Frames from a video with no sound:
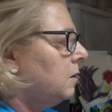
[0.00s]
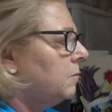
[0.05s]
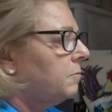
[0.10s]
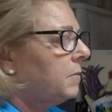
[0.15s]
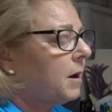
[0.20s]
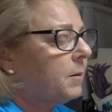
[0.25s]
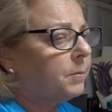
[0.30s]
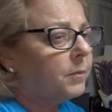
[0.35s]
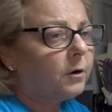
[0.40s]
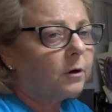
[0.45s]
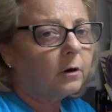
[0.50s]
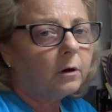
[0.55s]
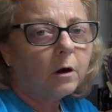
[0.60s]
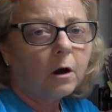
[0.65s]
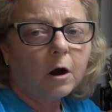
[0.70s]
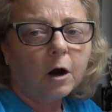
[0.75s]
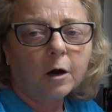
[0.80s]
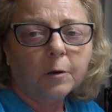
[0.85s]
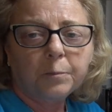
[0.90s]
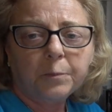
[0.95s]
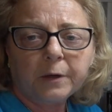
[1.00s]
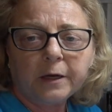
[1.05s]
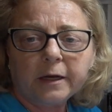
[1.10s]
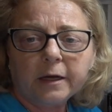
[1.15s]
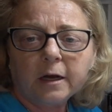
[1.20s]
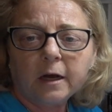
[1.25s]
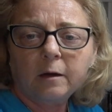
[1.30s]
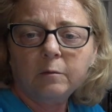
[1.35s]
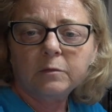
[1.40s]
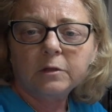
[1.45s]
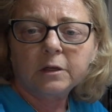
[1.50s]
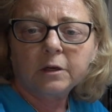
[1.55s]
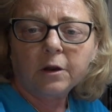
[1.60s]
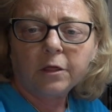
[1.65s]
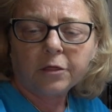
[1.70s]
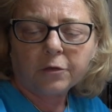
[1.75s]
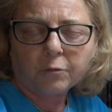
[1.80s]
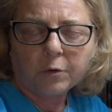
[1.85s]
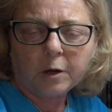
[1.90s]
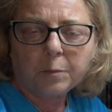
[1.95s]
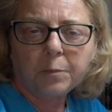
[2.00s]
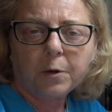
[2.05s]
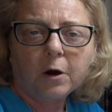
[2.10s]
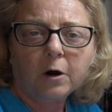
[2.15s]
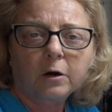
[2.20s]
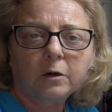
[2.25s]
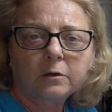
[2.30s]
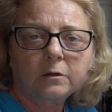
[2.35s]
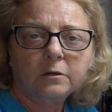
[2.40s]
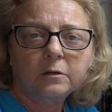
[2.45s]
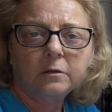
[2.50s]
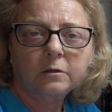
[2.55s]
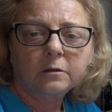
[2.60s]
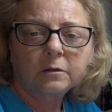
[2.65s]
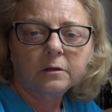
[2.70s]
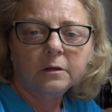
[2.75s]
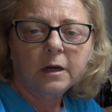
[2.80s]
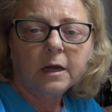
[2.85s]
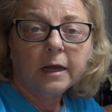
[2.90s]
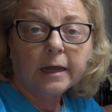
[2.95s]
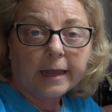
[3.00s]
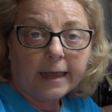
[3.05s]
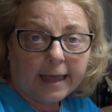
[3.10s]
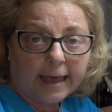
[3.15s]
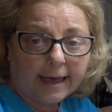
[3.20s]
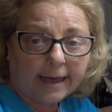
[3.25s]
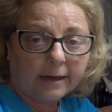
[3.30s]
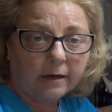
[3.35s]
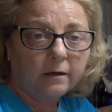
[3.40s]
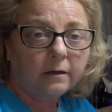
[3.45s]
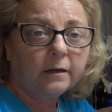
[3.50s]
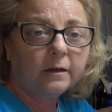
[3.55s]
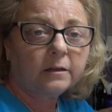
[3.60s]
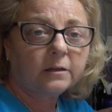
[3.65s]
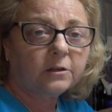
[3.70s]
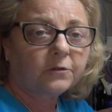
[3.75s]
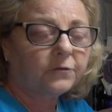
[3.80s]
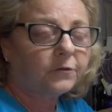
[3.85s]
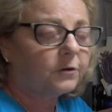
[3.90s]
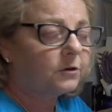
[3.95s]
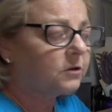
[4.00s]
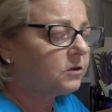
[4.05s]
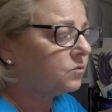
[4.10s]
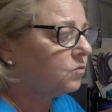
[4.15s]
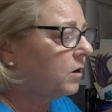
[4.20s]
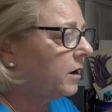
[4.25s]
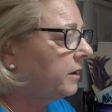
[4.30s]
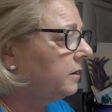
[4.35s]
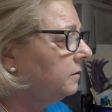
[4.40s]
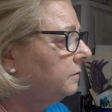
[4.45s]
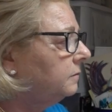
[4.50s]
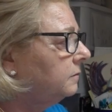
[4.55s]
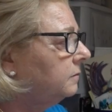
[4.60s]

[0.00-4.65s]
Remember, our bee comes in 3 parts. Head is the first one.